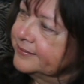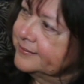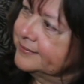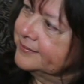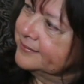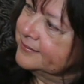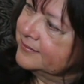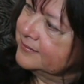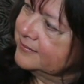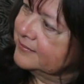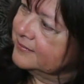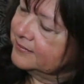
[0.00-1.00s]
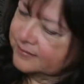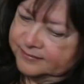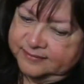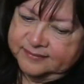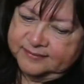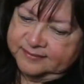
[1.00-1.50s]

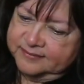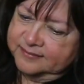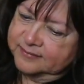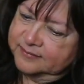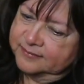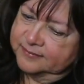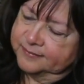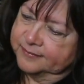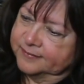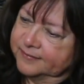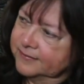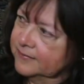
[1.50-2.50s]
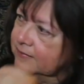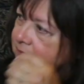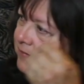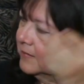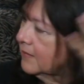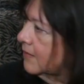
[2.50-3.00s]

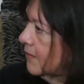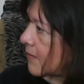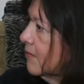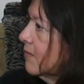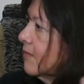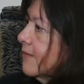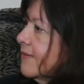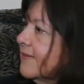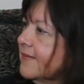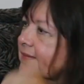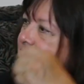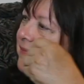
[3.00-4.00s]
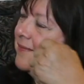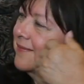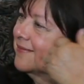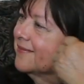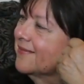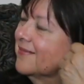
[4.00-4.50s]

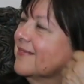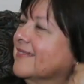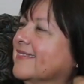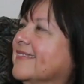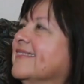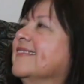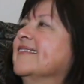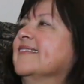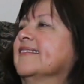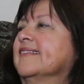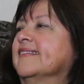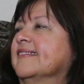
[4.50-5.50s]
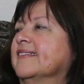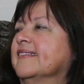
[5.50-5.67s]
No words are spoken by the person on screen.